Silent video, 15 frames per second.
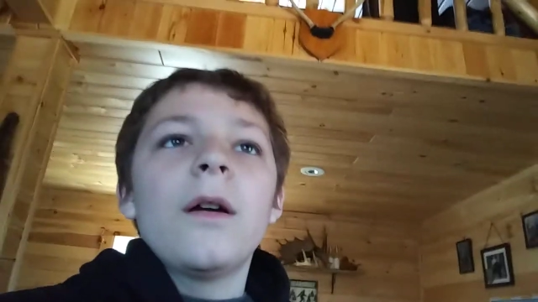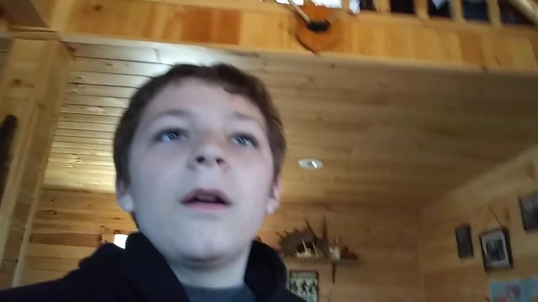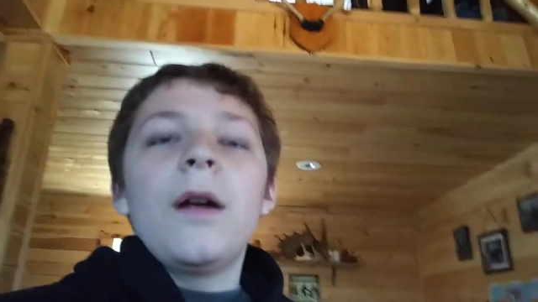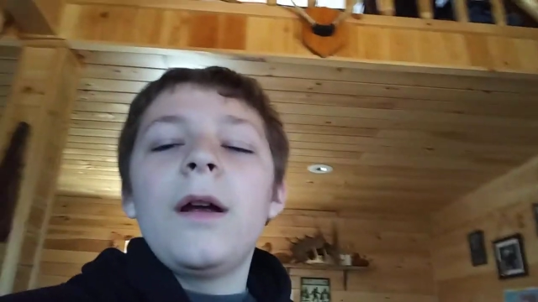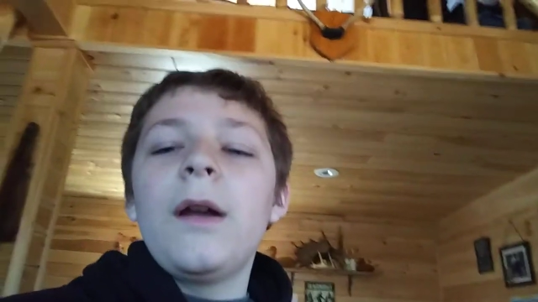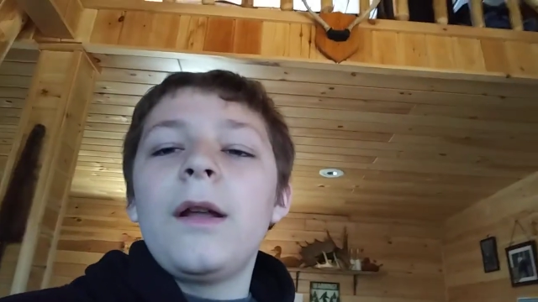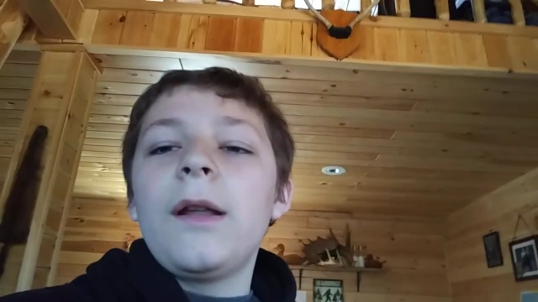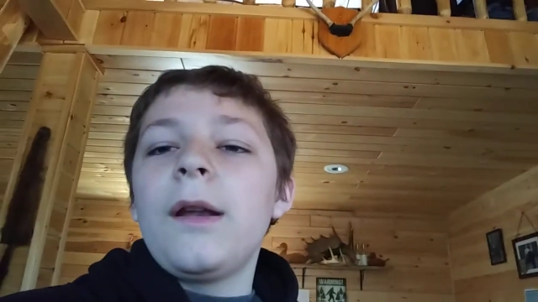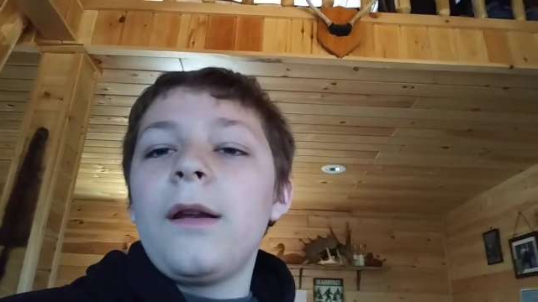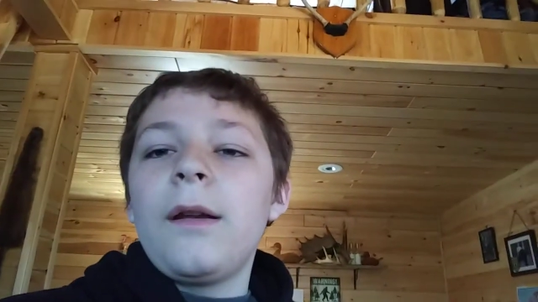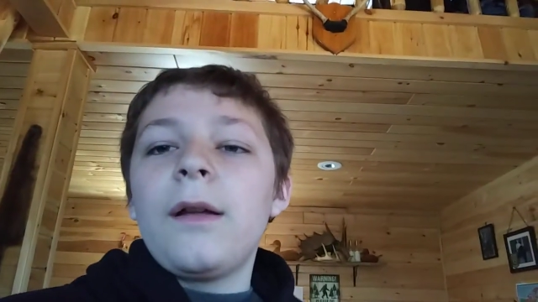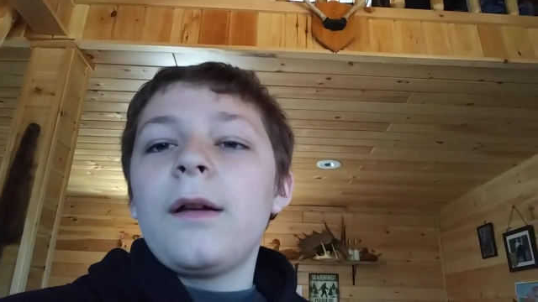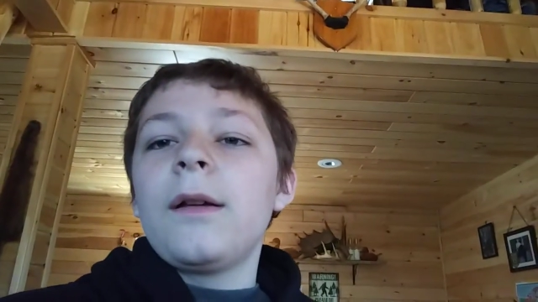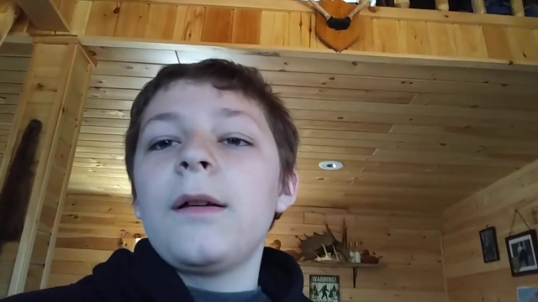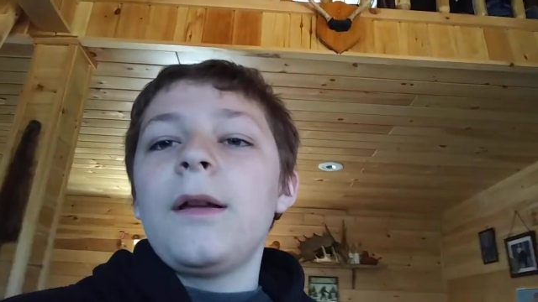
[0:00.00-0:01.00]
And
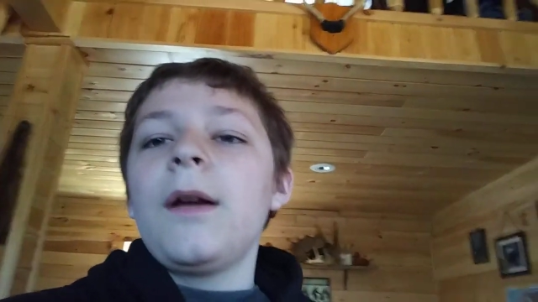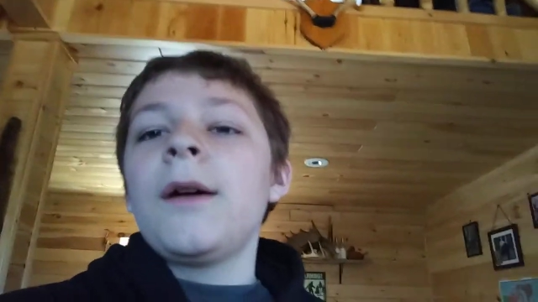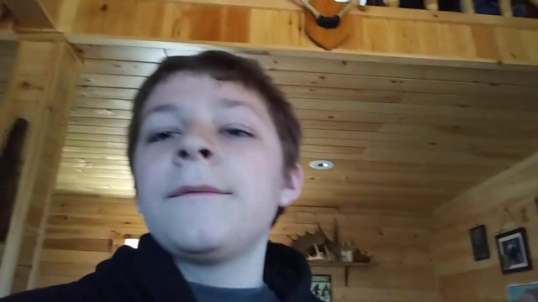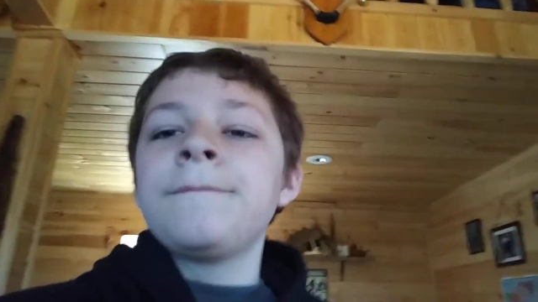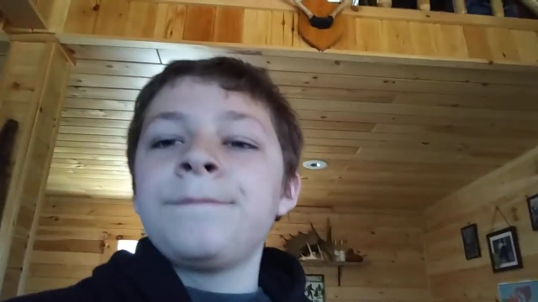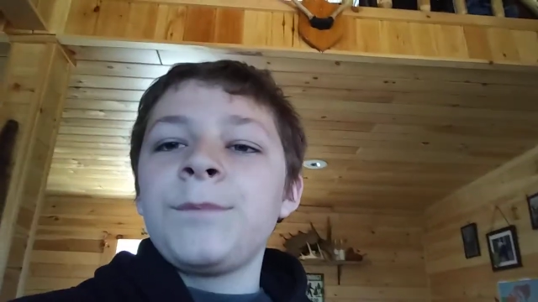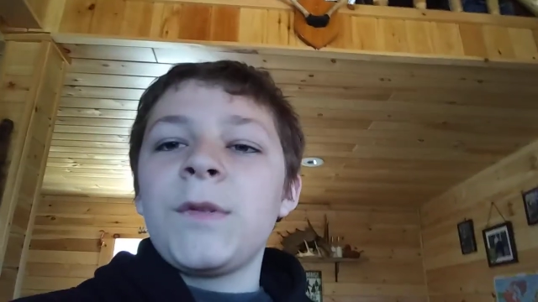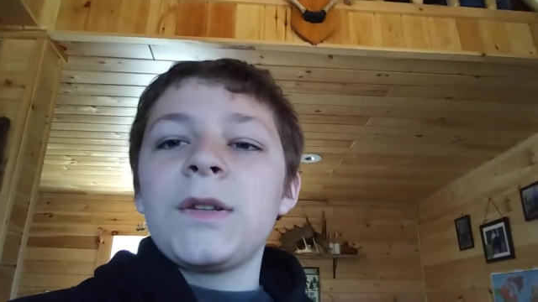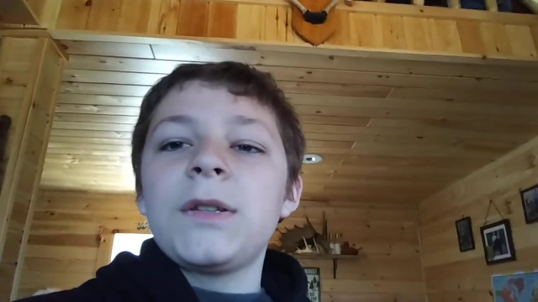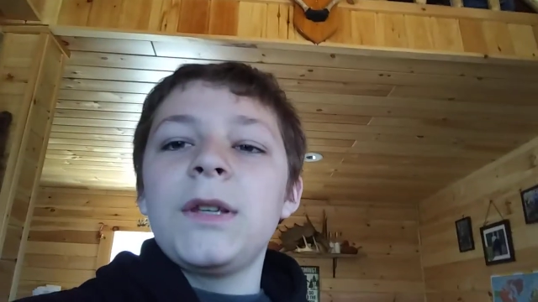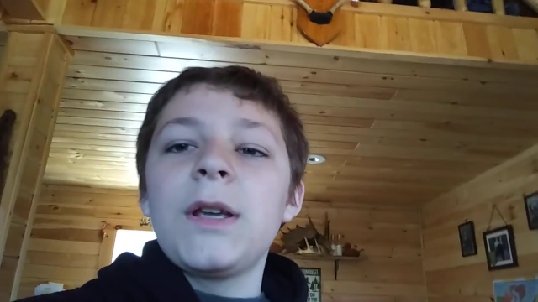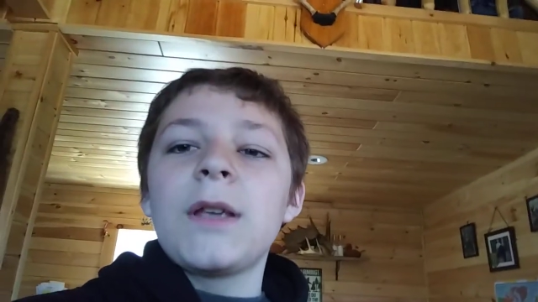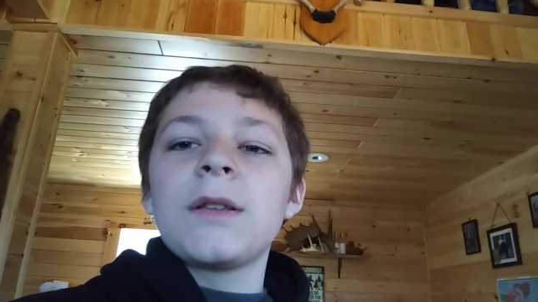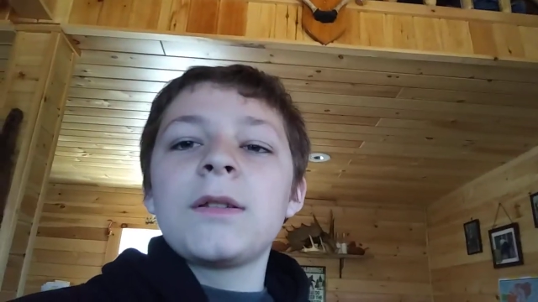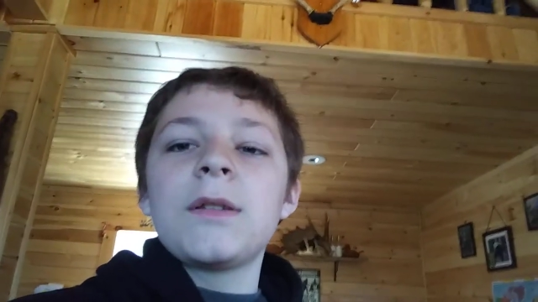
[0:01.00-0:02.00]
uh, yeah, see
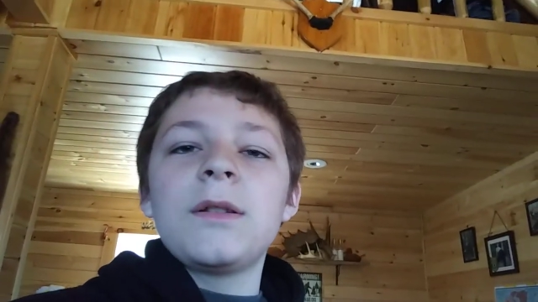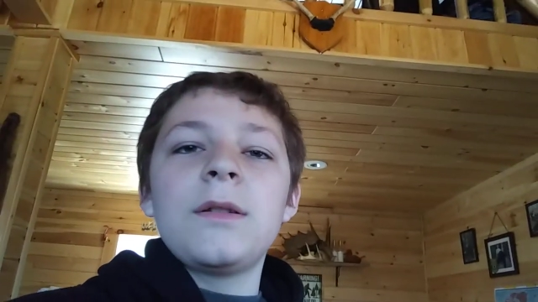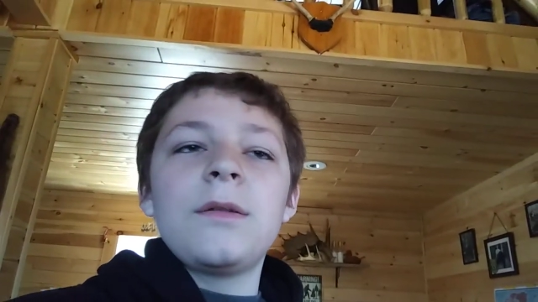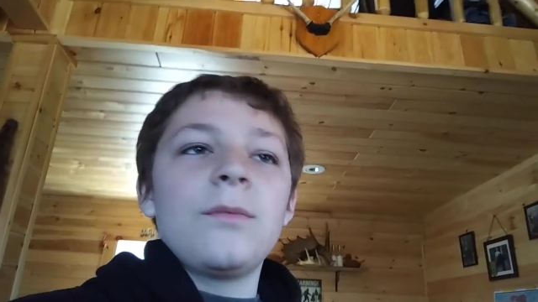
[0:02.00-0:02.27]
you guys.